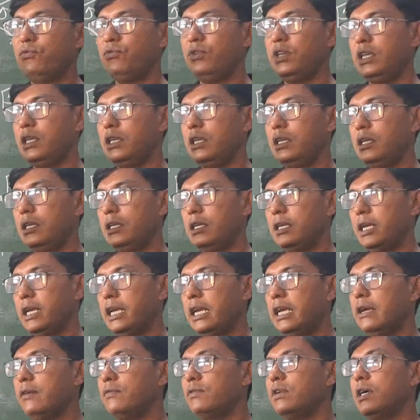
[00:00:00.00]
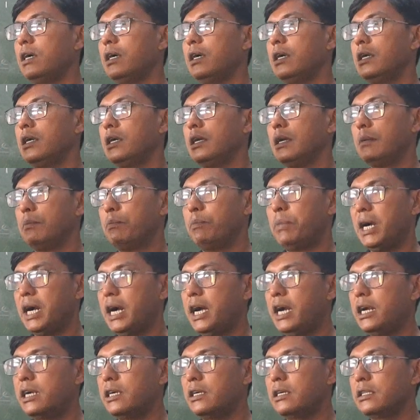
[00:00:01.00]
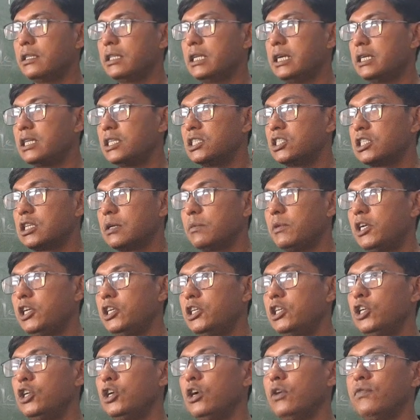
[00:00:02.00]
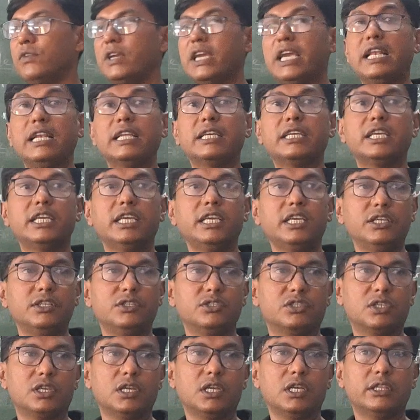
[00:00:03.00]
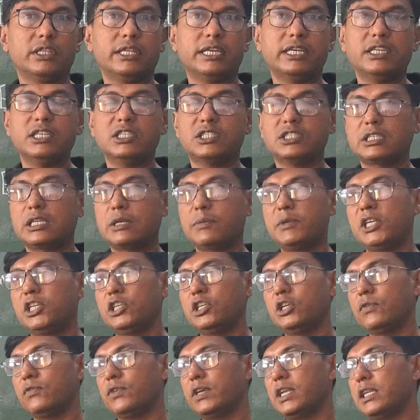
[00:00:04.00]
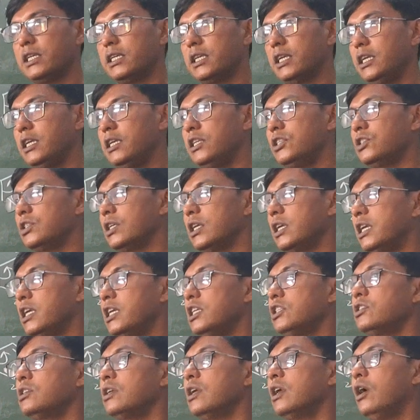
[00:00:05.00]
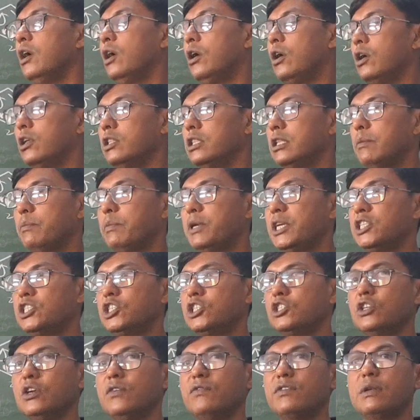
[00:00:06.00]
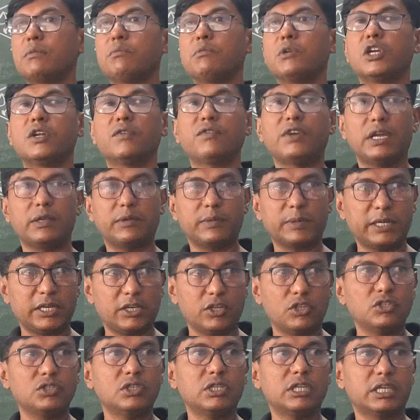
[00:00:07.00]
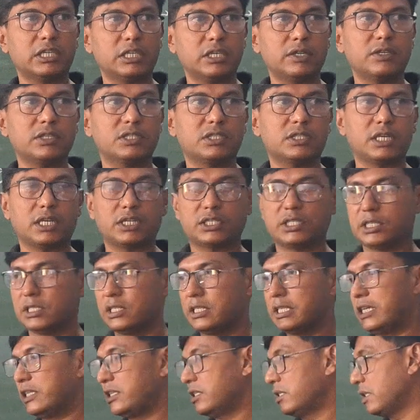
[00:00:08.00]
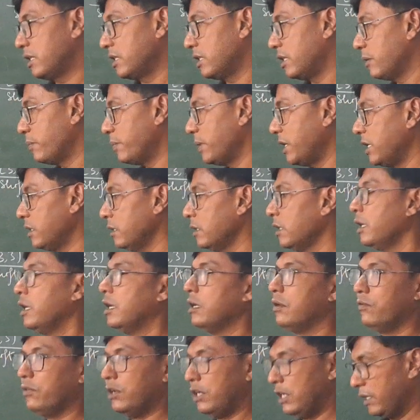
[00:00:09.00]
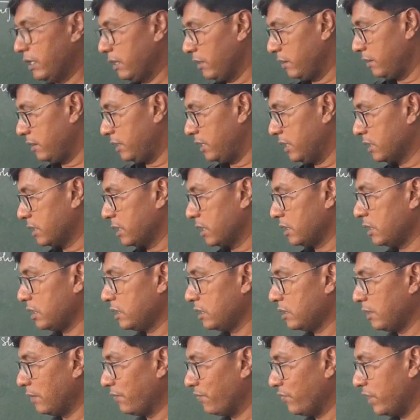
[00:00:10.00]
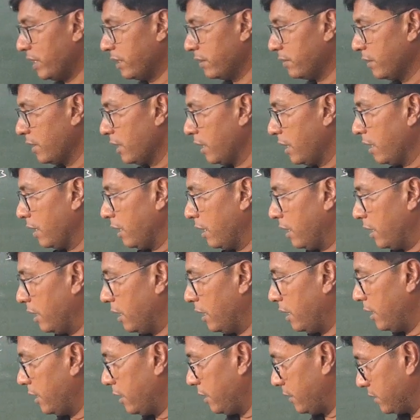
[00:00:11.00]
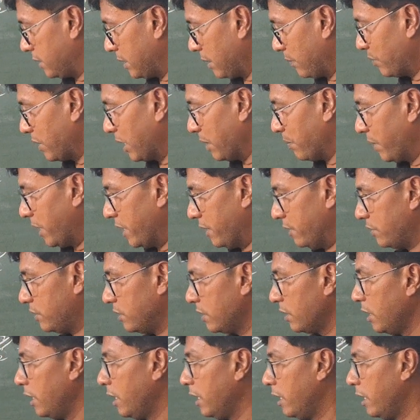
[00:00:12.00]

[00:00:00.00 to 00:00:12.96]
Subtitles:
we have a part that stability of alkenes. That stability of alkenes is on the basis of number of hydrogen conjugated structures. That is other part. We'll discuss it sometime else.